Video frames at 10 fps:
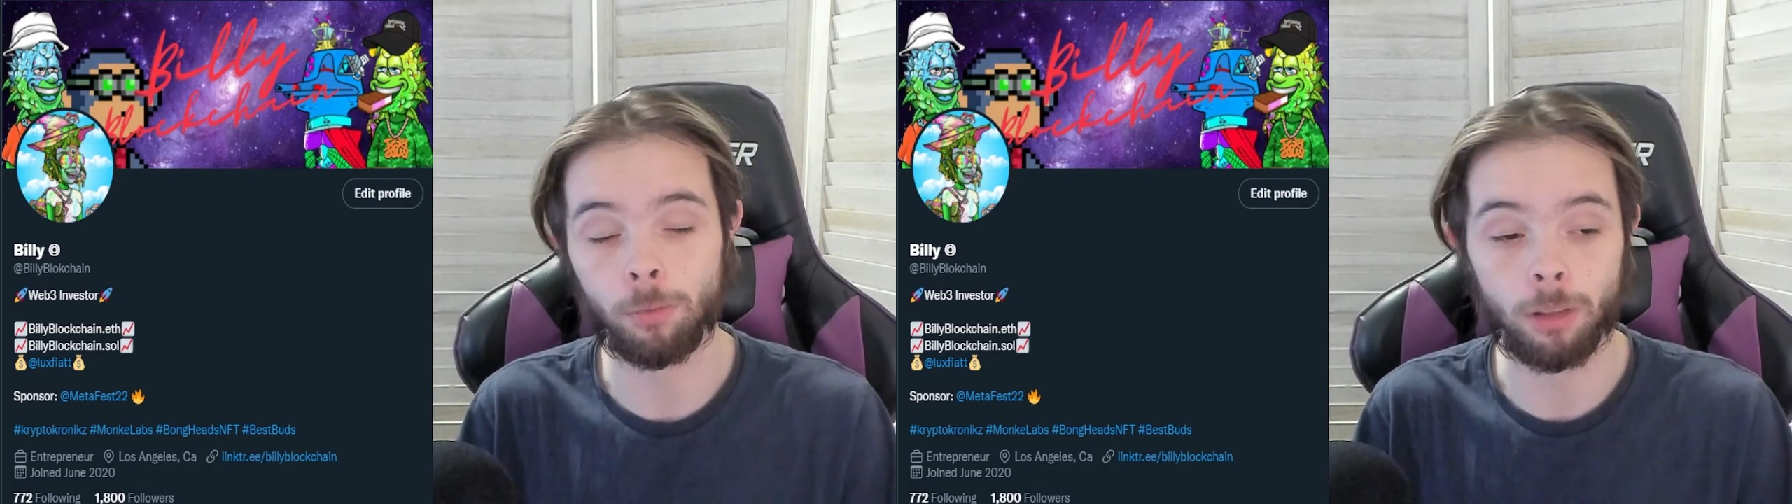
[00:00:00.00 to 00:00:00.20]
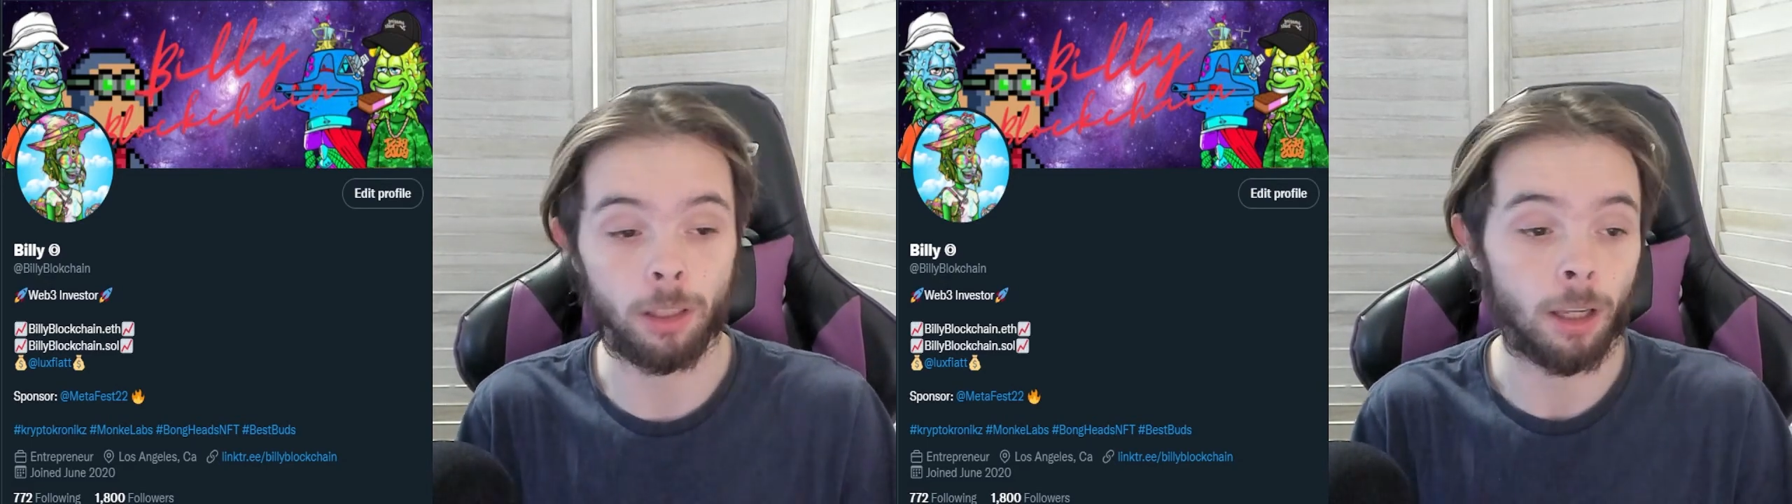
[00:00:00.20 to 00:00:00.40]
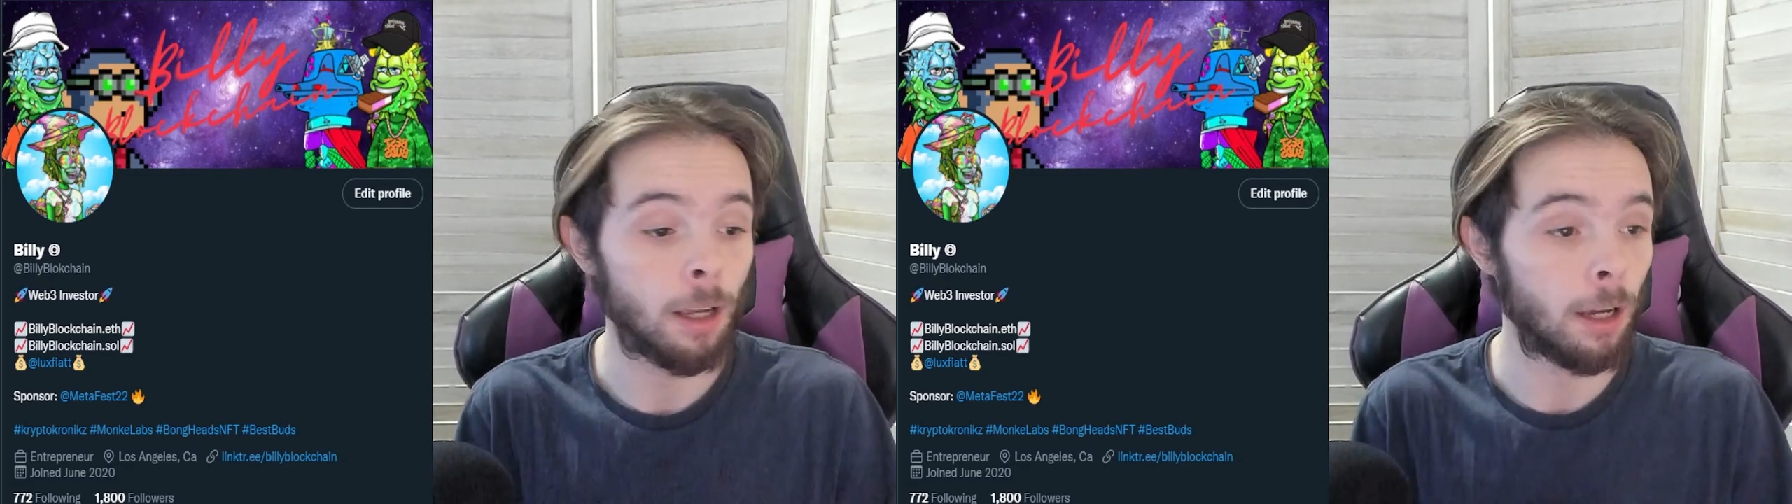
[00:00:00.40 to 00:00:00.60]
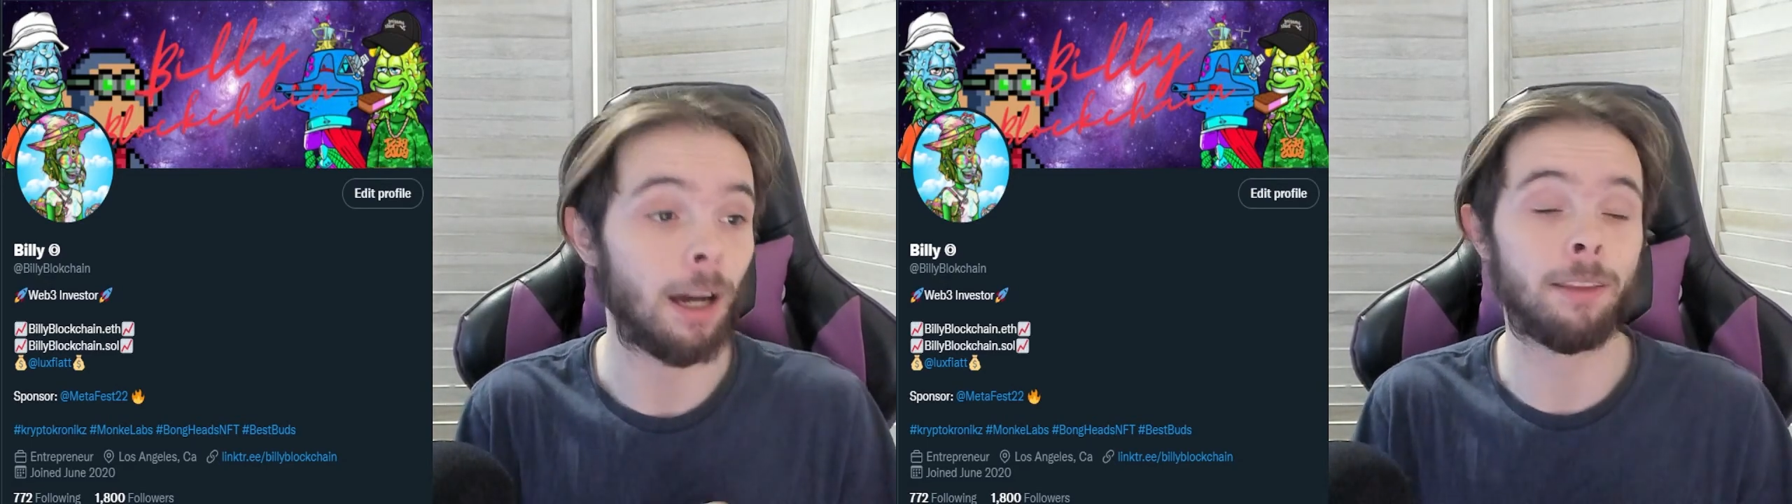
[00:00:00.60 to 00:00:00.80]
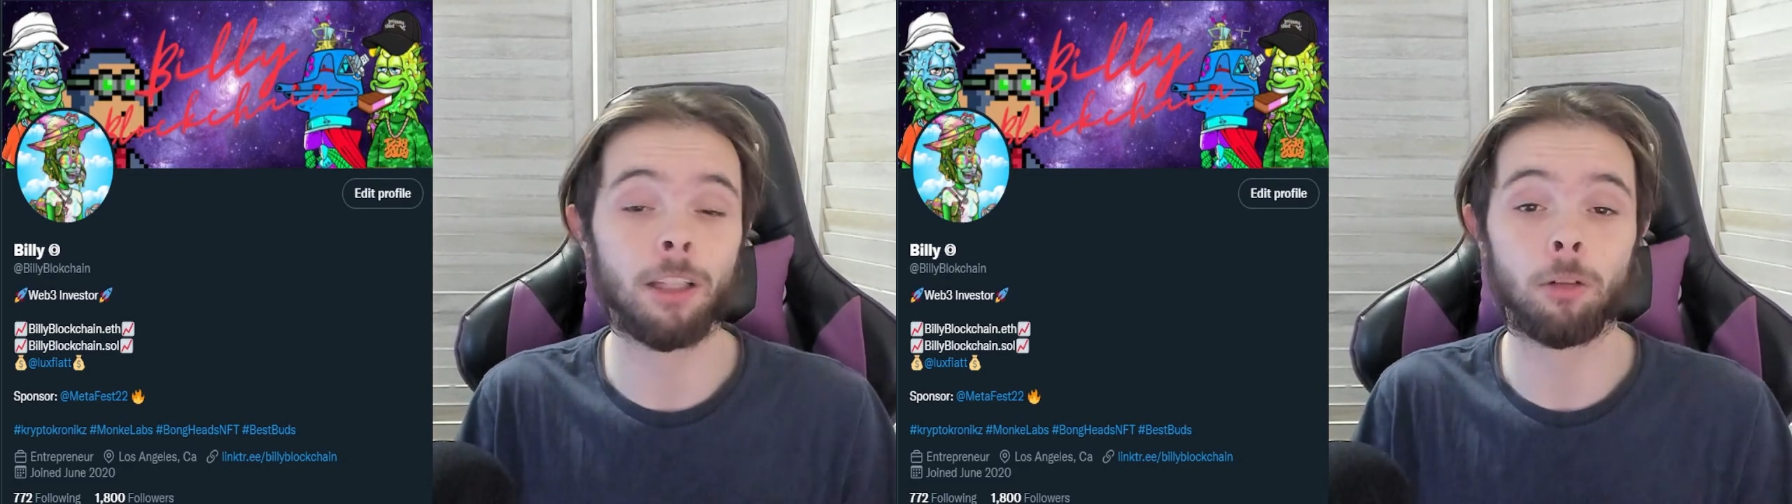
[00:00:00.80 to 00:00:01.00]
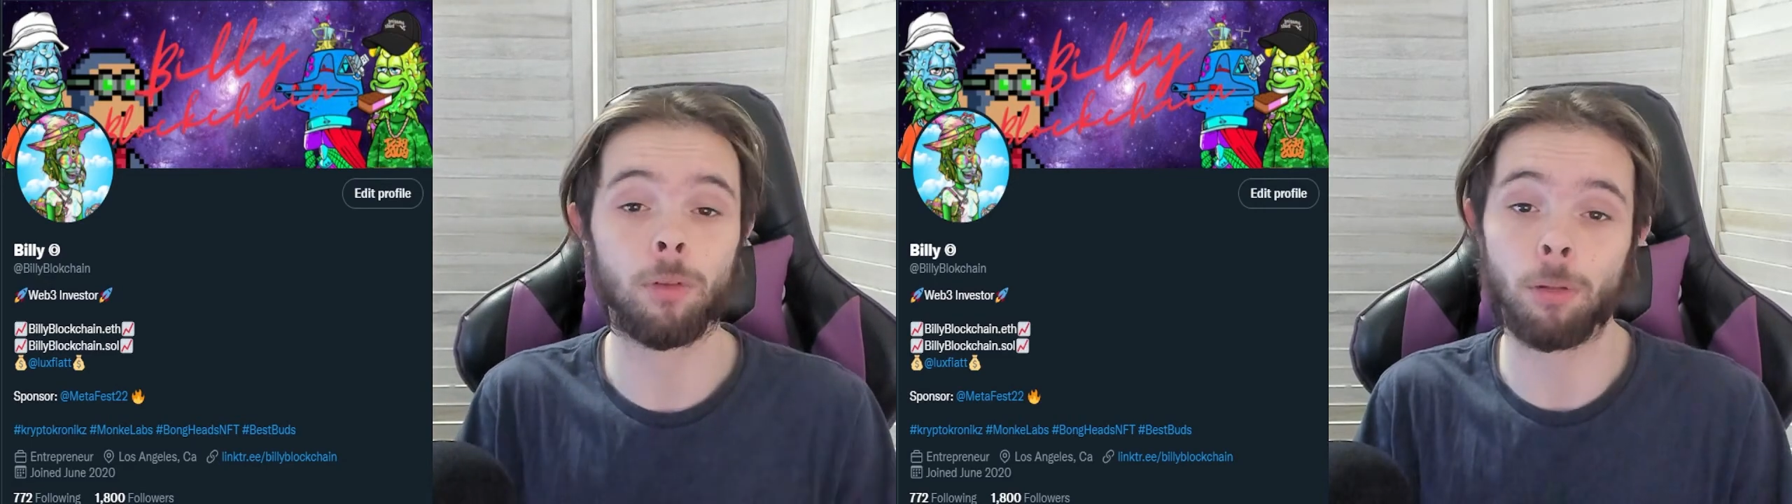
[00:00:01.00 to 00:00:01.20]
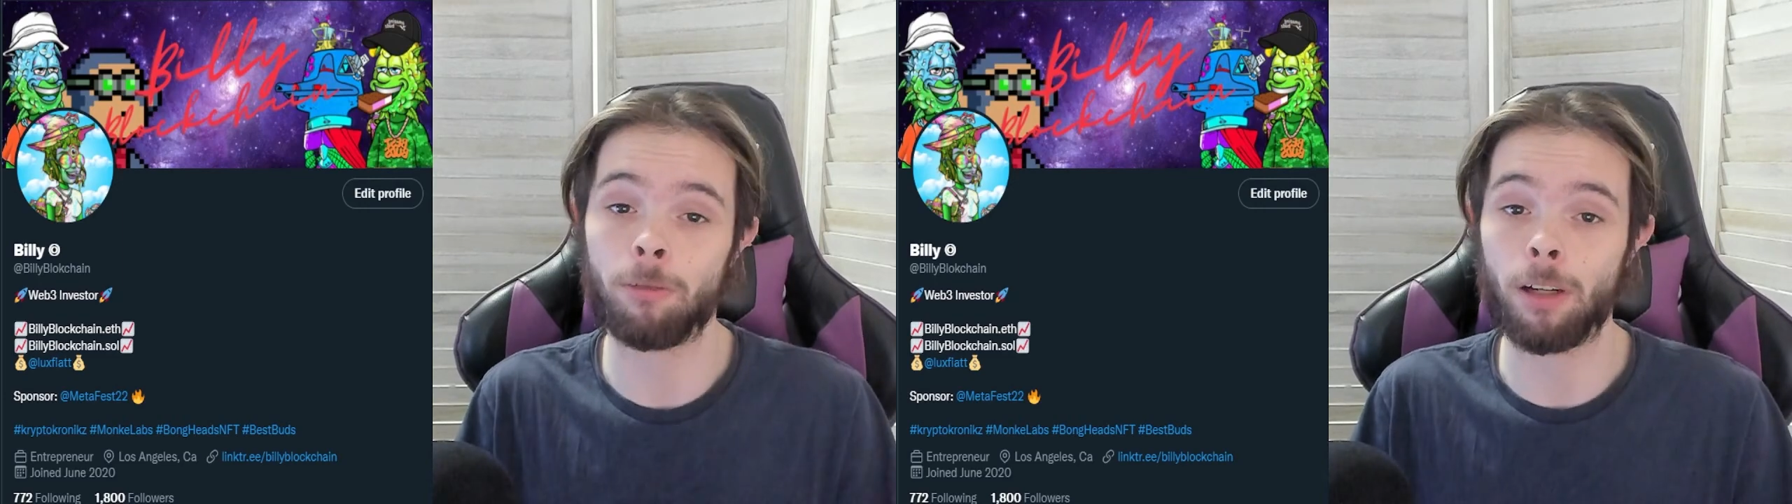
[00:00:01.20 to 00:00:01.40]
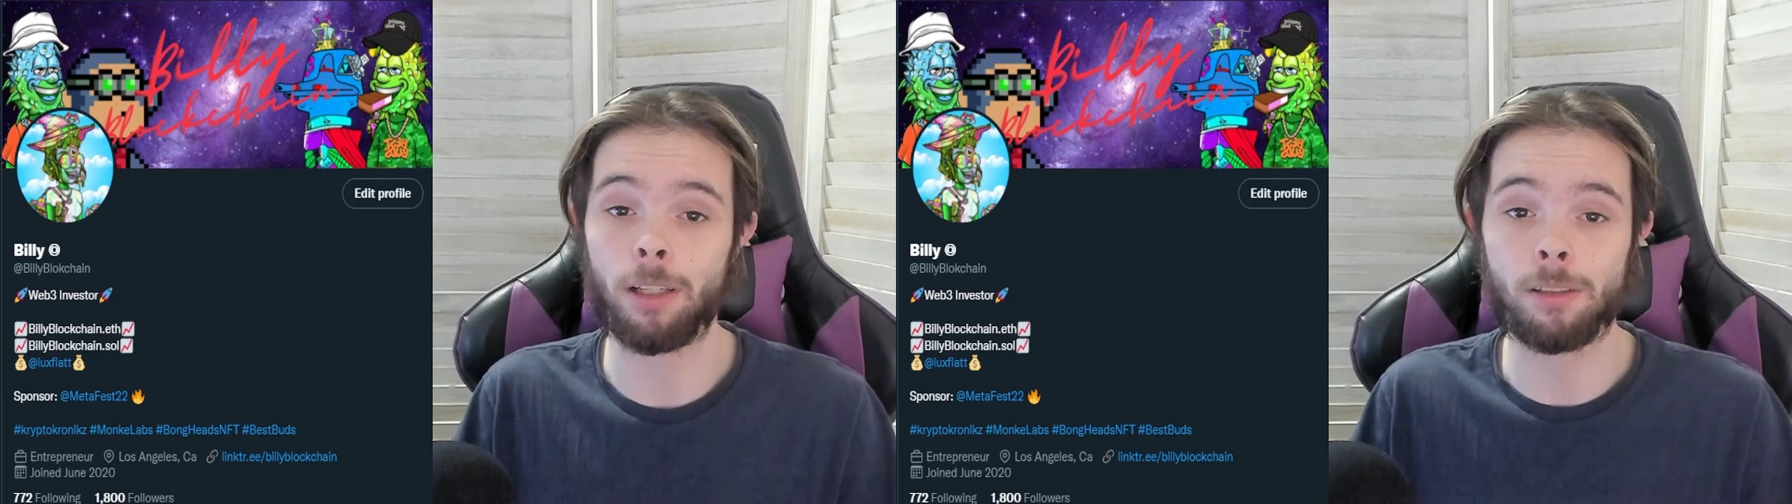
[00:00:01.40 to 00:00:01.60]
We I think we
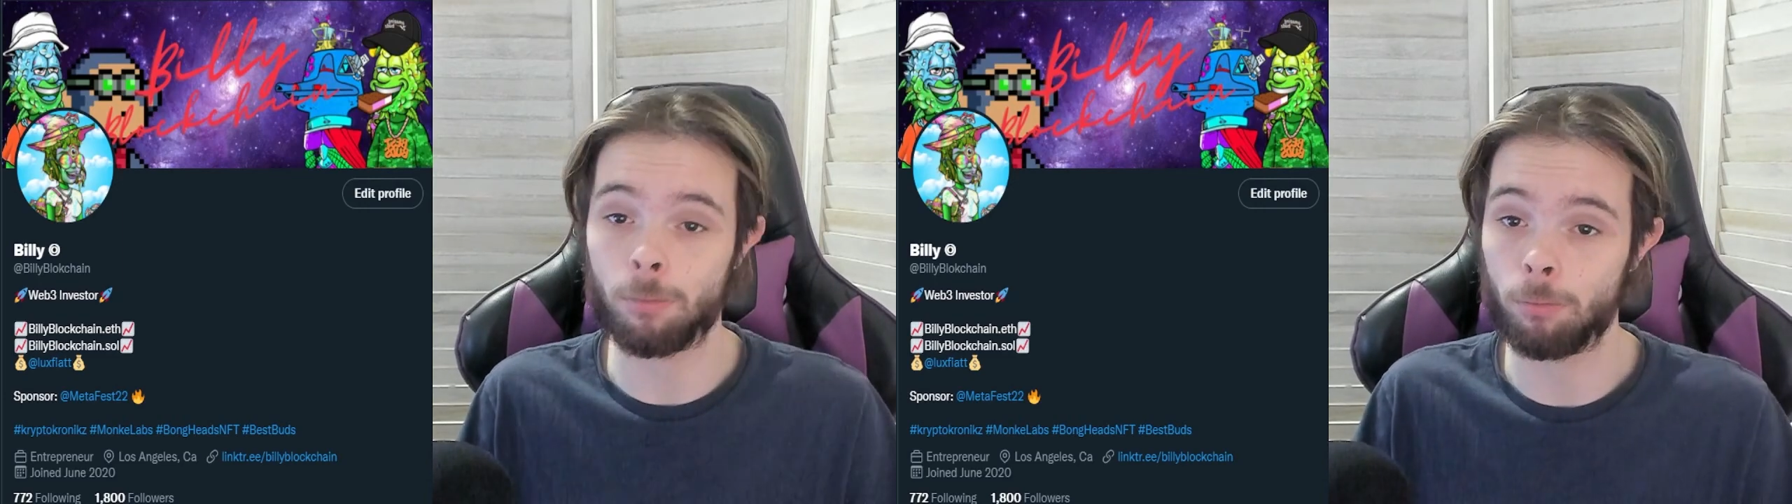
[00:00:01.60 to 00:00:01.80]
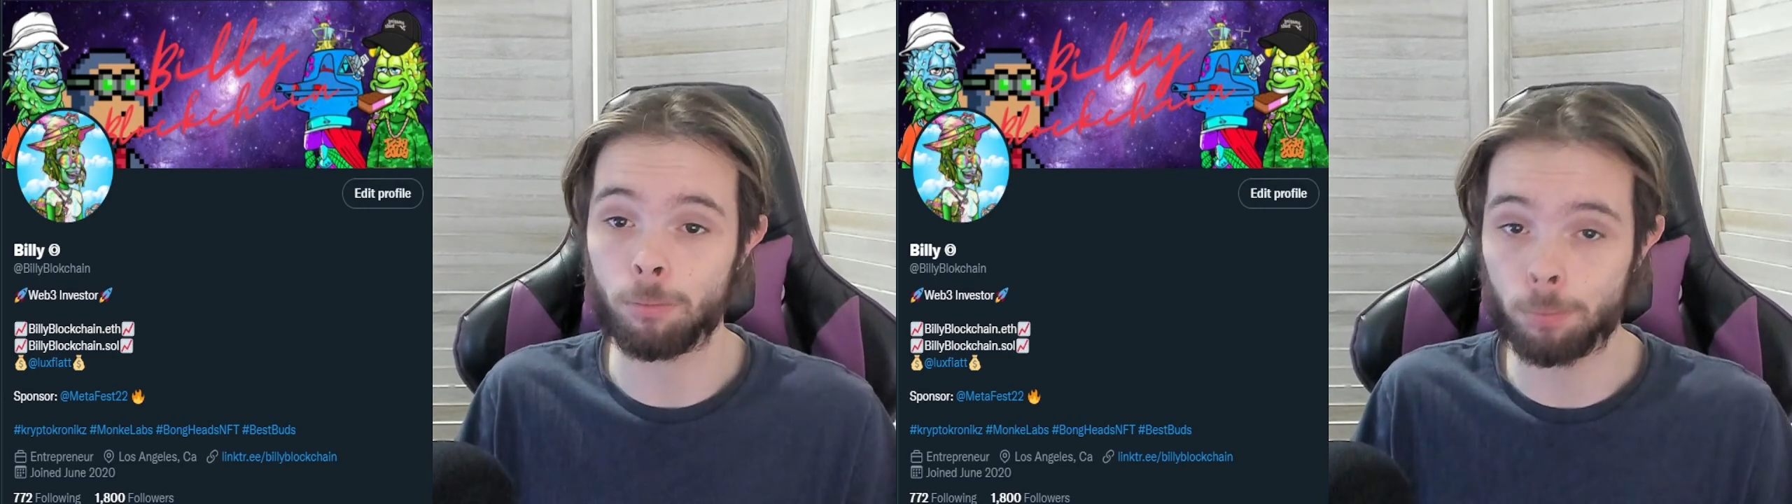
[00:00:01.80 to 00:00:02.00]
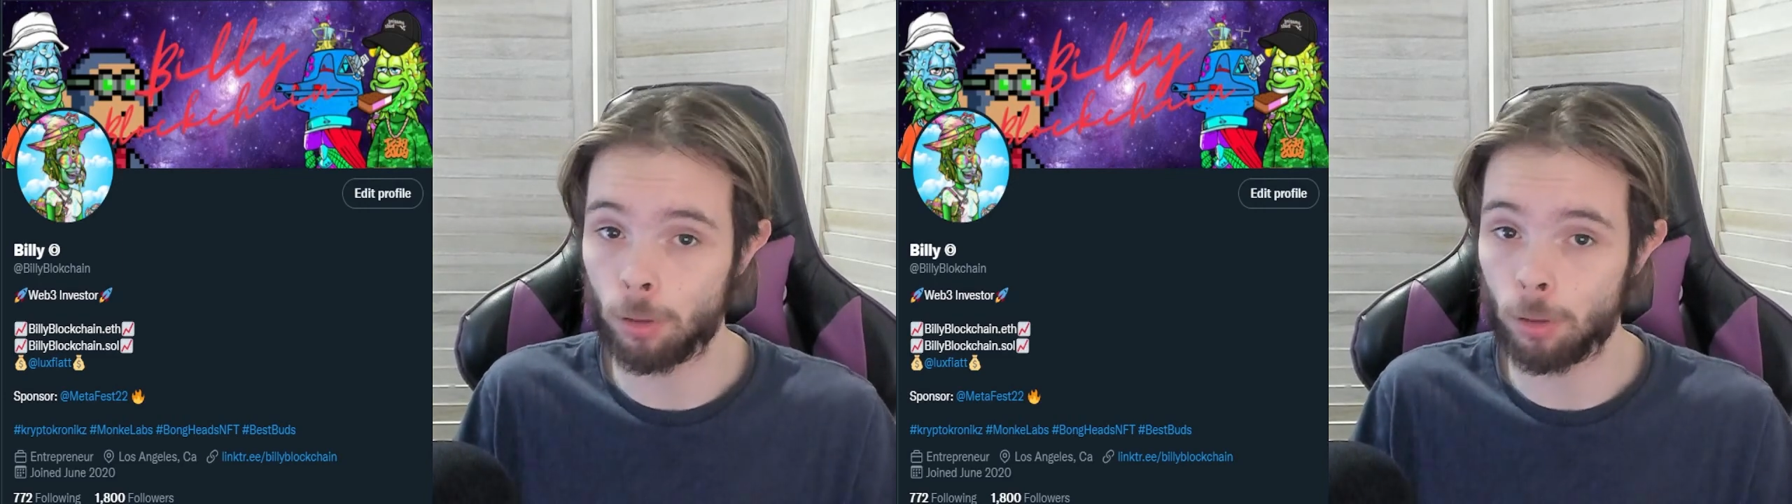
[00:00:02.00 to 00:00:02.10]
provide some